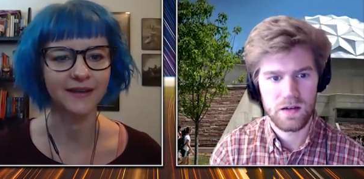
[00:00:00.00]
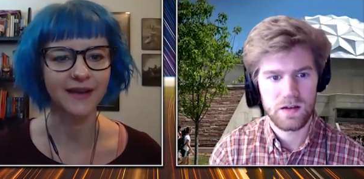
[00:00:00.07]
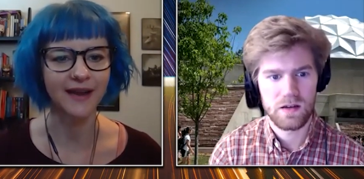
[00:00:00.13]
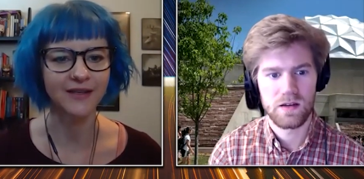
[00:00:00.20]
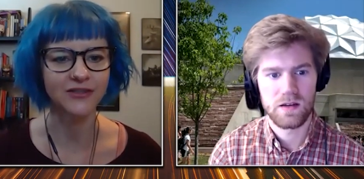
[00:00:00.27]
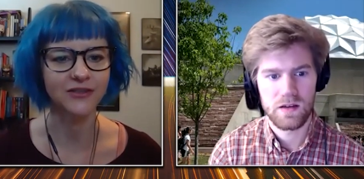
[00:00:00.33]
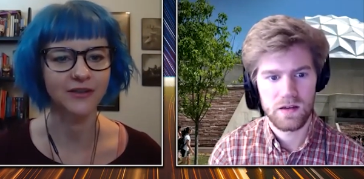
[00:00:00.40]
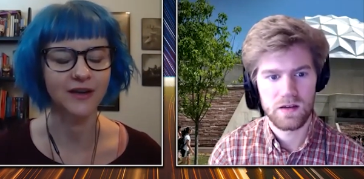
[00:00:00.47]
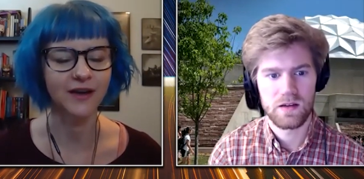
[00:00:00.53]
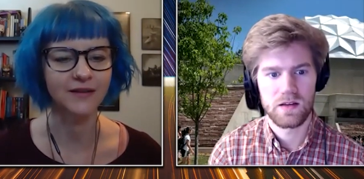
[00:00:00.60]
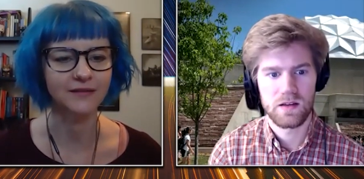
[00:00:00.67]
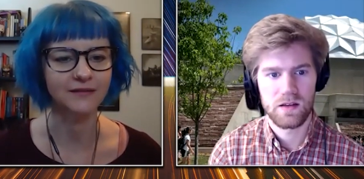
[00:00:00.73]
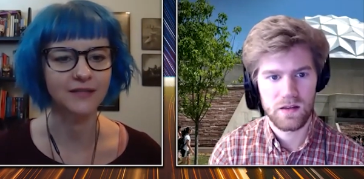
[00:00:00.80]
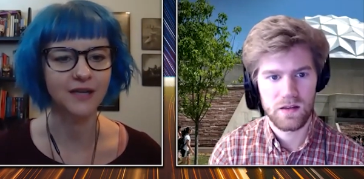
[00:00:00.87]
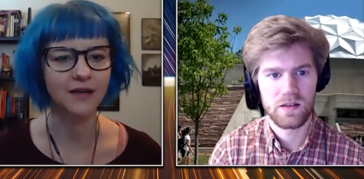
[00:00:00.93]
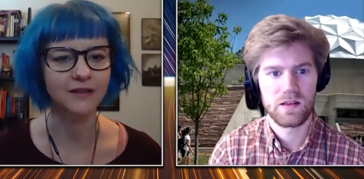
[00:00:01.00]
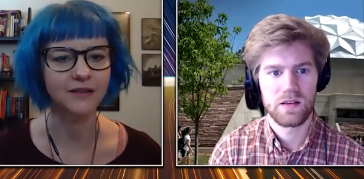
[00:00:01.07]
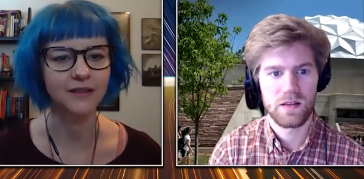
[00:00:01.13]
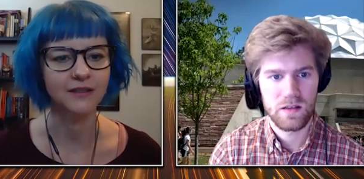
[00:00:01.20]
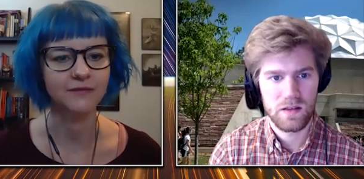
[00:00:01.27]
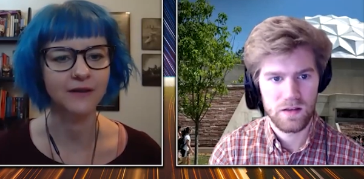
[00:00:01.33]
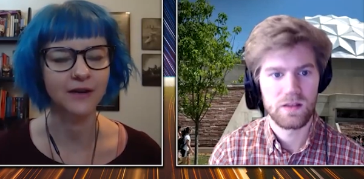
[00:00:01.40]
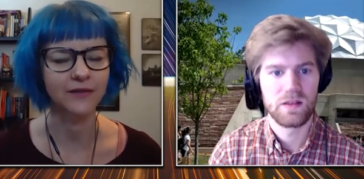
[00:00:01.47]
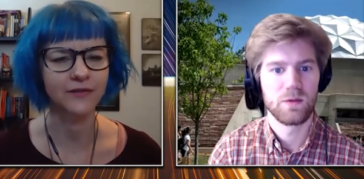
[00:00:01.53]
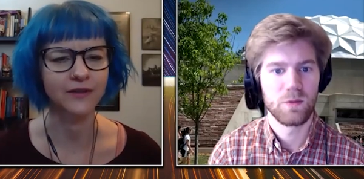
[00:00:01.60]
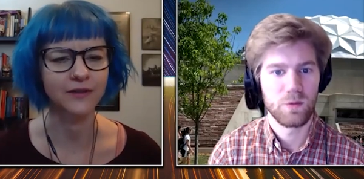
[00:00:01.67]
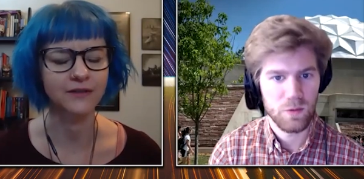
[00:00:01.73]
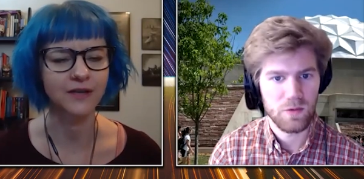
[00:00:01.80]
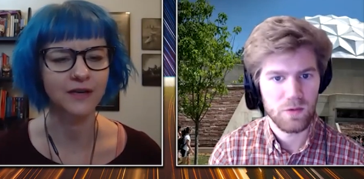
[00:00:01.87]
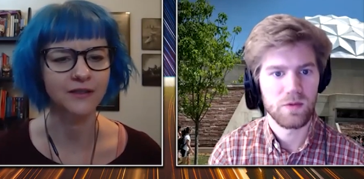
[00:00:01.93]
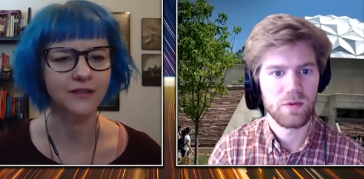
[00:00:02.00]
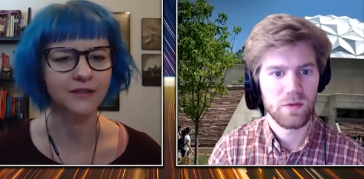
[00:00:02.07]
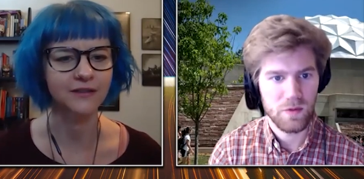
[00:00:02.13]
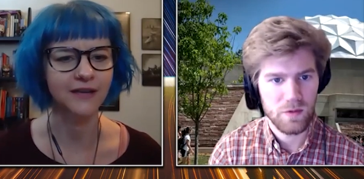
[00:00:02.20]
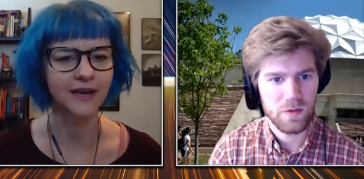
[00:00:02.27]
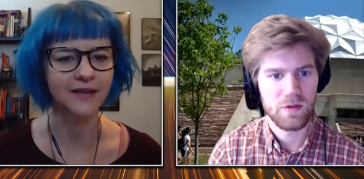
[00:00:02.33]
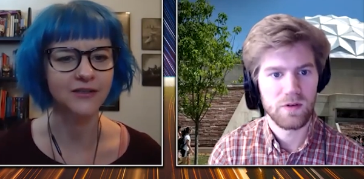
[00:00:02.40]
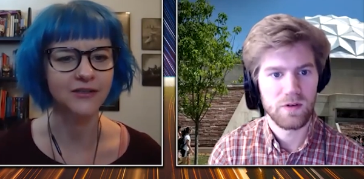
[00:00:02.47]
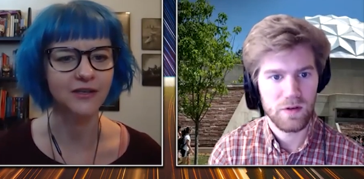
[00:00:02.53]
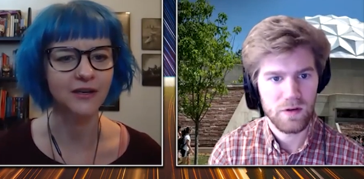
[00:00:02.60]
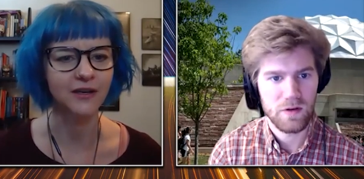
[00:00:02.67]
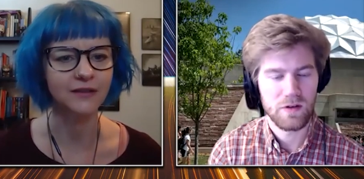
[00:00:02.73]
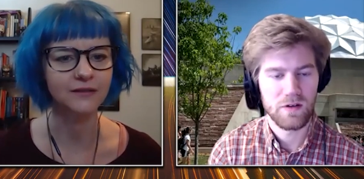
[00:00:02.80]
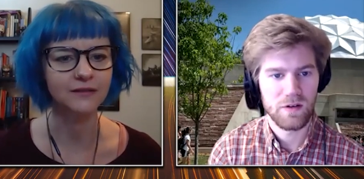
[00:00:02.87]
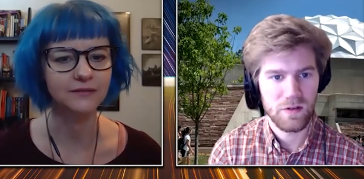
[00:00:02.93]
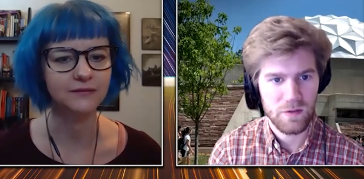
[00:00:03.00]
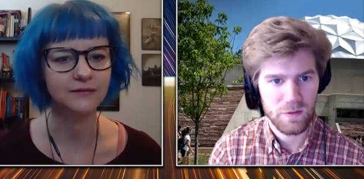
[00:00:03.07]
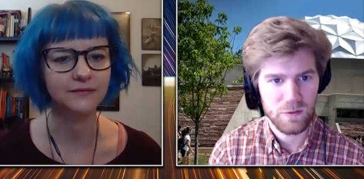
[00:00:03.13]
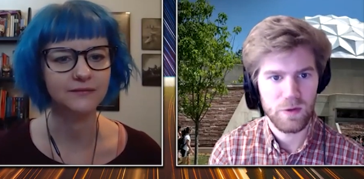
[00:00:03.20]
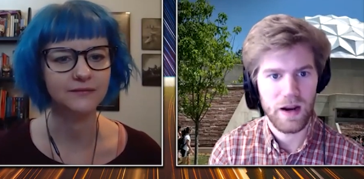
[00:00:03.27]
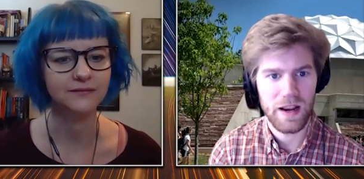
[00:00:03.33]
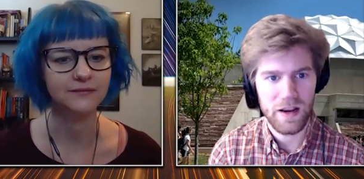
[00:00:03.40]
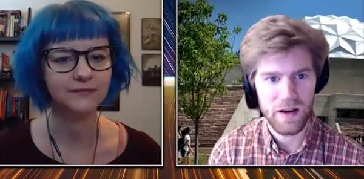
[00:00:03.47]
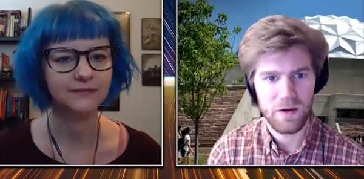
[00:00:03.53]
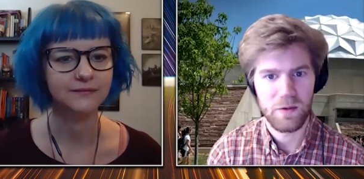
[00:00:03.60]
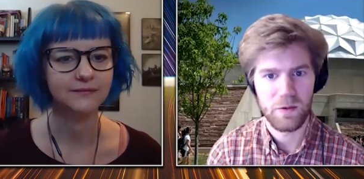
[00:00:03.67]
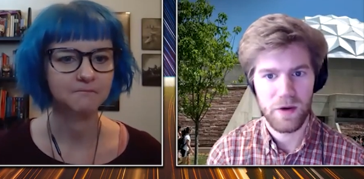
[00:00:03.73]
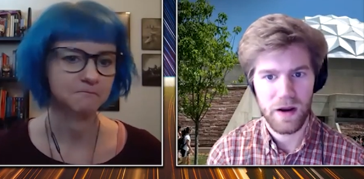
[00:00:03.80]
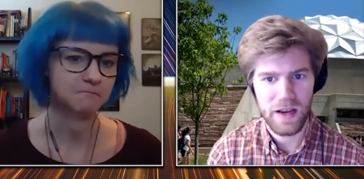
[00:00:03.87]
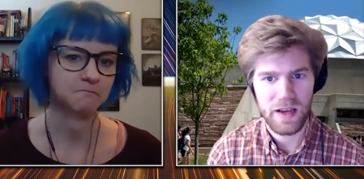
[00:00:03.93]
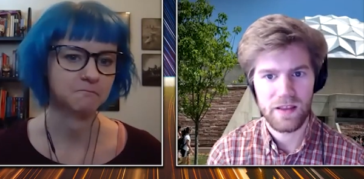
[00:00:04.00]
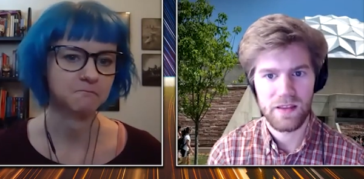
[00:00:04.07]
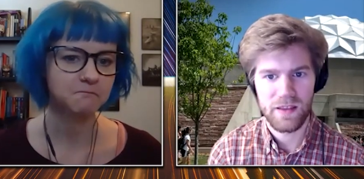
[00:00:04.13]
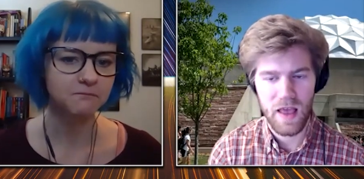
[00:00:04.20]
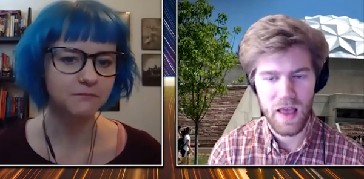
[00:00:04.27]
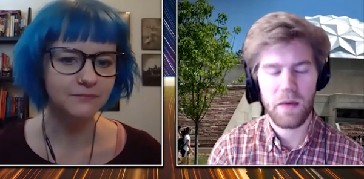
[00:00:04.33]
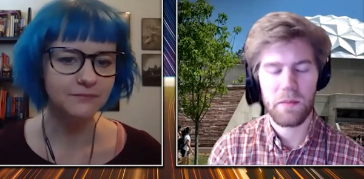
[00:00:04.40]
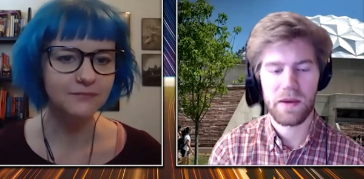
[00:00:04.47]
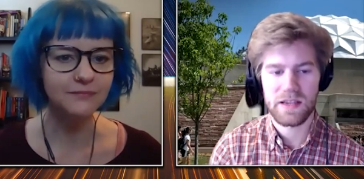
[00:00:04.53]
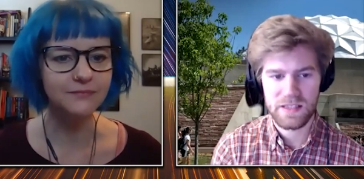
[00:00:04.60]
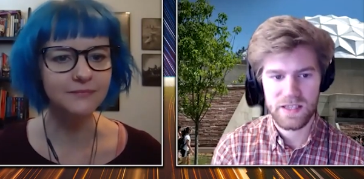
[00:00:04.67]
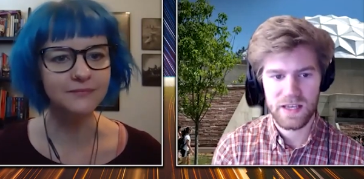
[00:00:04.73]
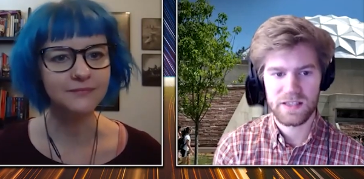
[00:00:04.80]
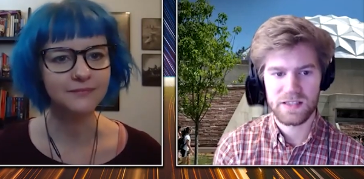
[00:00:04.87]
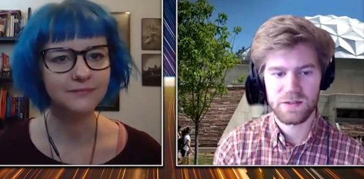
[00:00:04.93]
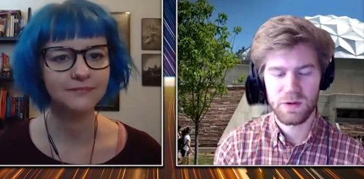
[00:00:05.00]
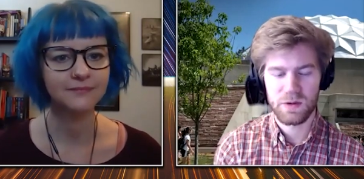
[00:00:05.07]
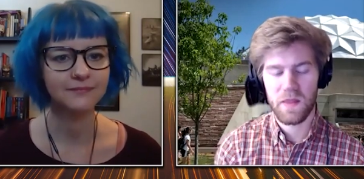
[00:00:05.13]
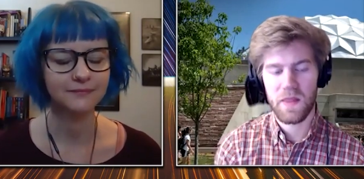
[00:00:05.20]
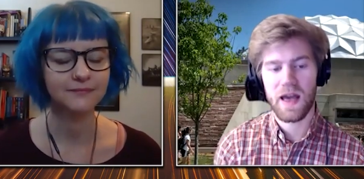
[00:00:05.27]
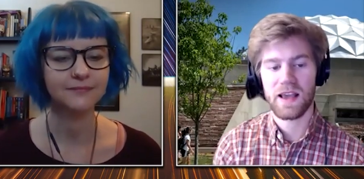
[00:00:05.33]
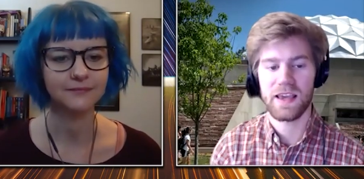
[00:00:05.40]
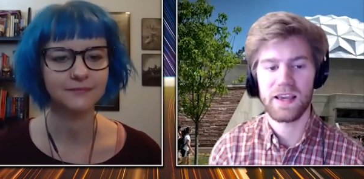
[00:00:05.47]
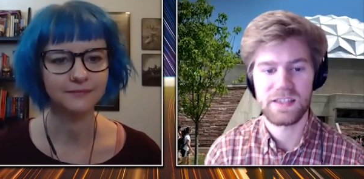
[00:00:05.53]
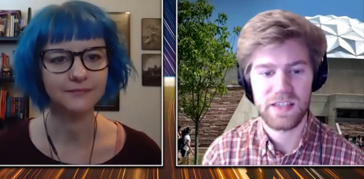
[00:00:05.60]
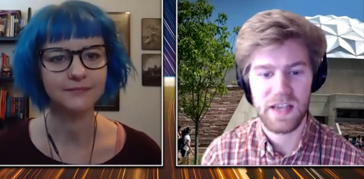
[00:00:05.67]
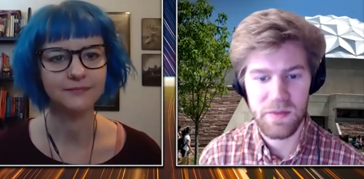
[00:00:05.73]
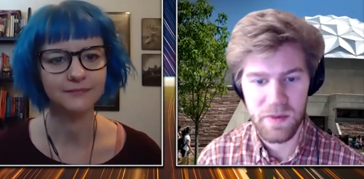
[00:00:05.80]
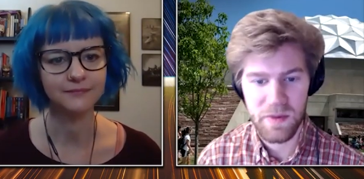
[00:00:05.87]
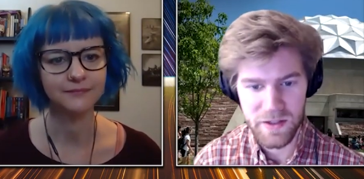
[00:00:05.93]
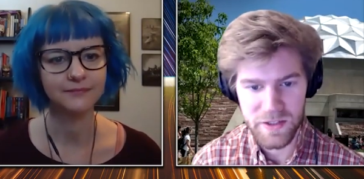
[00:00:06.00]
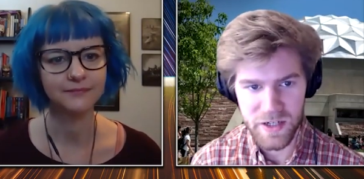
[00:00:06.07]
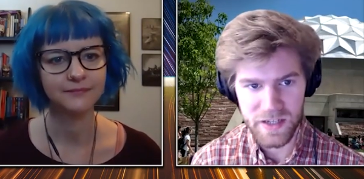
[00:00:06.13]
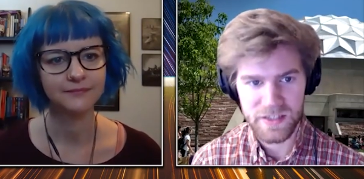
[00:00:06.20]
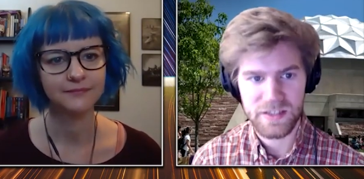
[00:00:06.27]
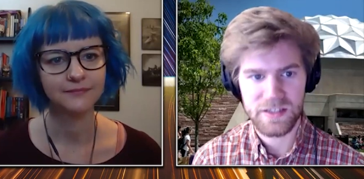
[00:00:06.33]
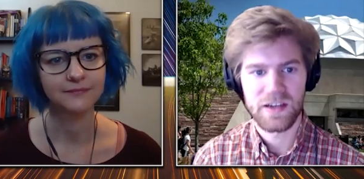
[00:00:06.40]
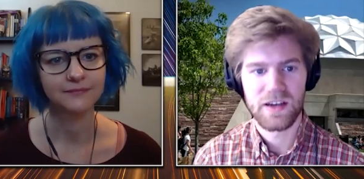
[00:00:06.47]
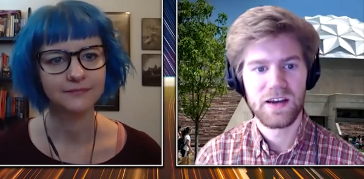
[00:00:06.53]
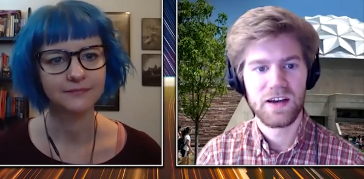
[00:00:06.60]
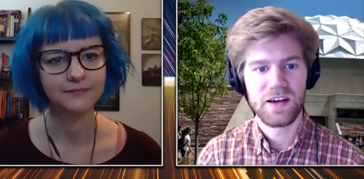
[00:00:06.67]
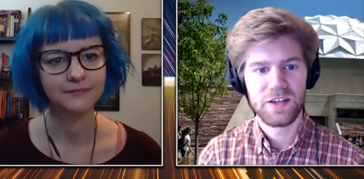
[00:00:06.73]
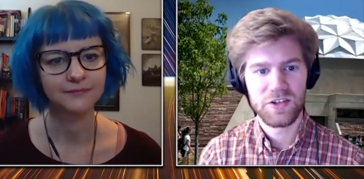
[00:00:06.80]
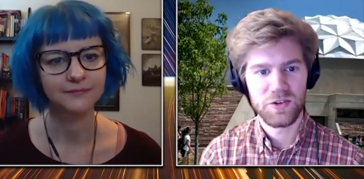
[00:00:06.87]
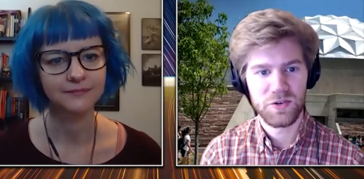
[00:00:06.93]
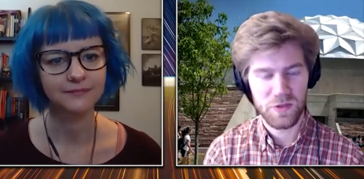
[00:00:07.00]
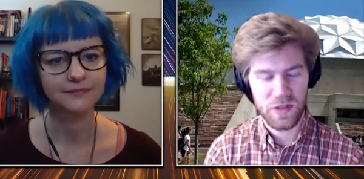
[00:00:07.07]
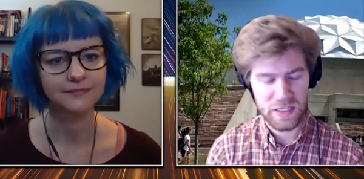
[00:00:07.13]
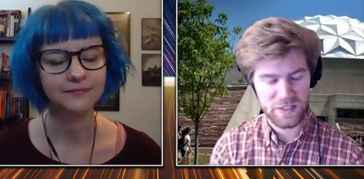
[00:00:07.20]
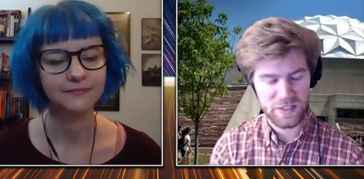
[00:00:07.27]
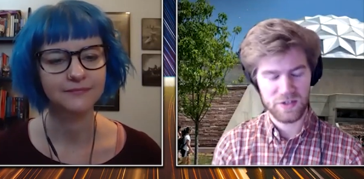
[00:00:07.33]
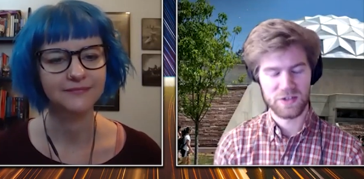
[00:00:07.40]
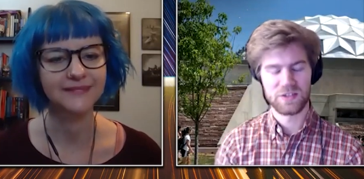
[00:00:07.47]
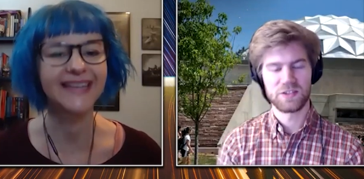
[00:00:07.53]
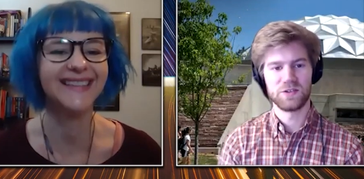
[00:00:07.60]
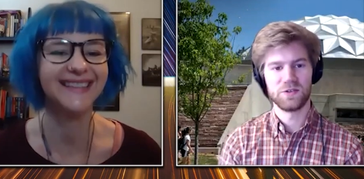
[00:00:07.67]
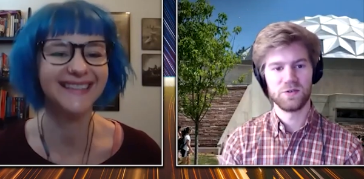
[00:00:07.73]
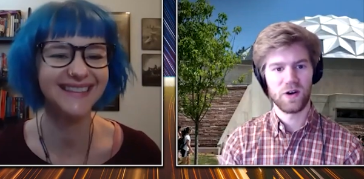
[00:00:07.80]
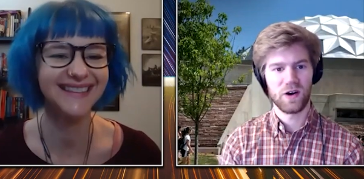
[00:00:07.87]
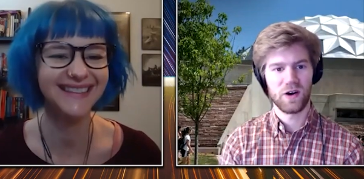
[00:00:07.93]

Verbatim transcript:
Speaker 1: astronaut doctor rather than doctor astronaut.
Speaker 2: Right, right. Yeah, that makes sense. Well, in that case, I apologize to listeners who are